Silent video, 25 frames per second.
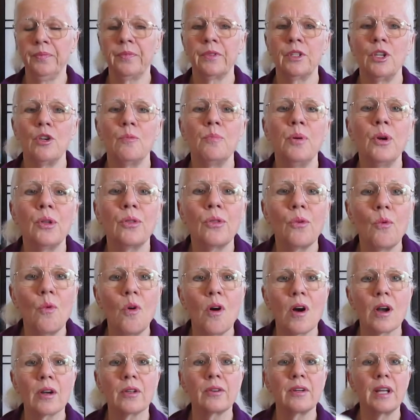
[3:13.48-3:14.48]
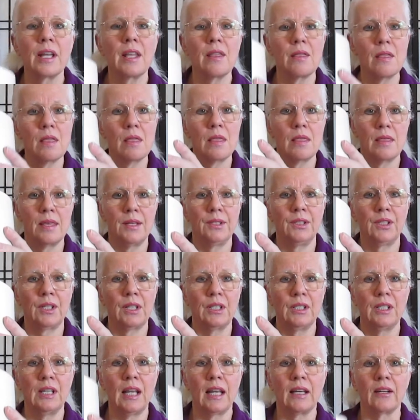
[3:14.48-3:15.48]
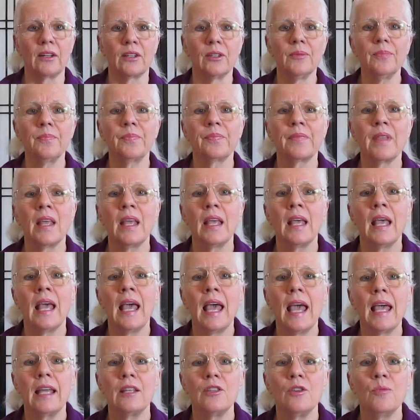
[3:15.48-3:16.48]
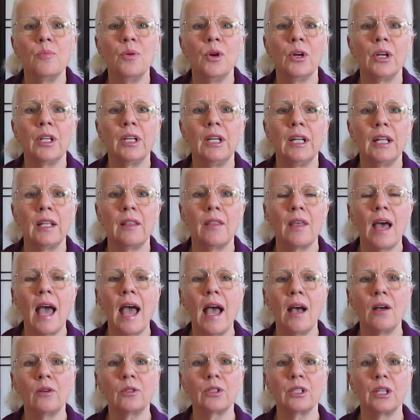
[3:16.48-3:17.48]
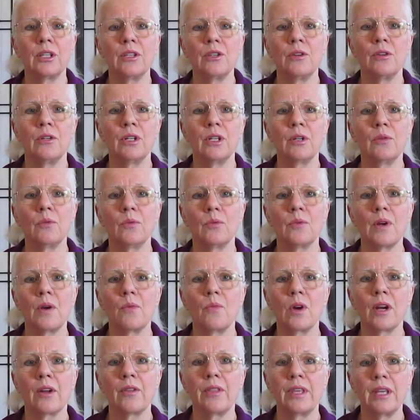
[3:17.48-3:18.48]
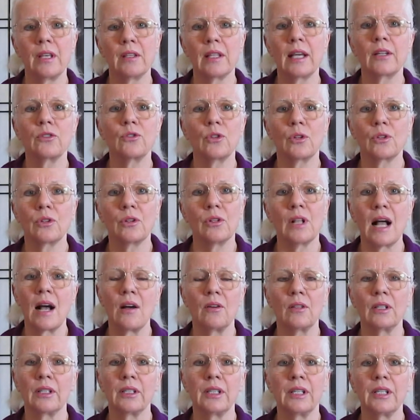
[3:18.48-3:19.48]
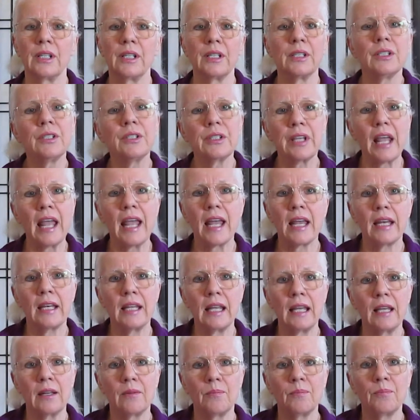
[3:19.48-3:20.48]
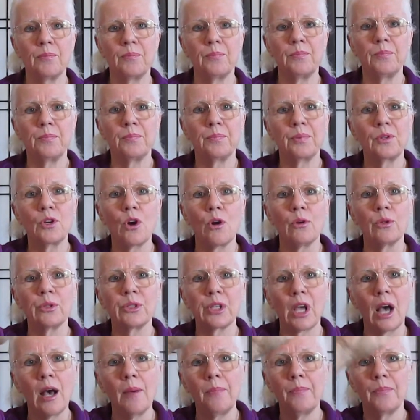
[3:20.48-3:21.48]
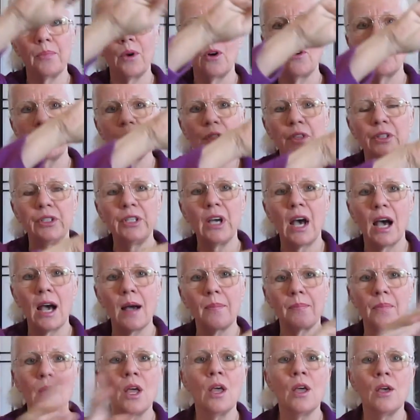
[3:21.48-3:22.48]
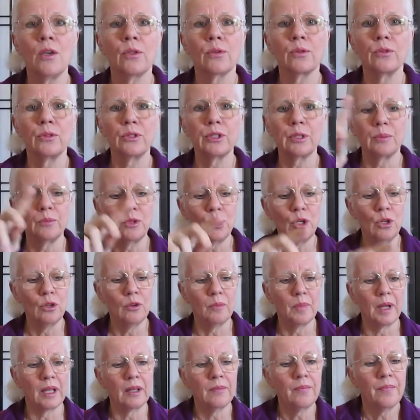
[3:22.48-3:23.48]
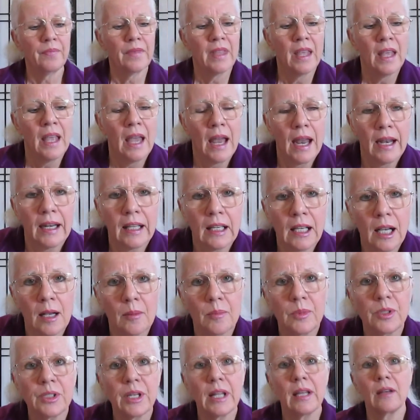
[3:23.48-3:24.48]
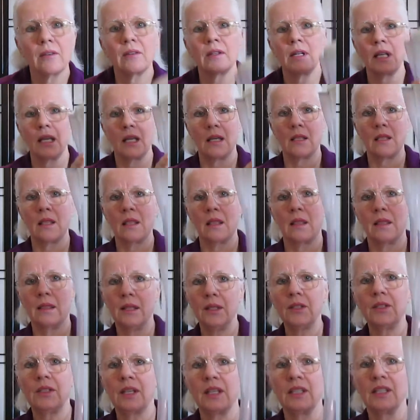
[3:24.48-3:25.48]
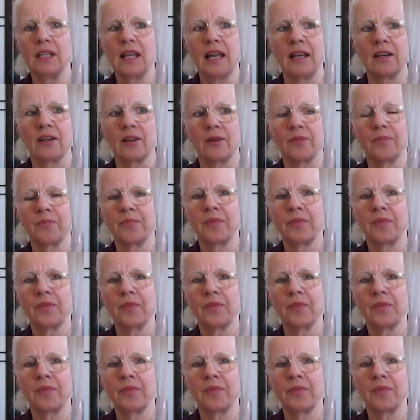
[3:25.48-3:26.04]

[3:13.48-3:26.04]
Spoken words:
you put the water in this container, and you put it in the housing unit where the electrical outlet is, and it goes up over the top through some tubing, and it comes down in this container.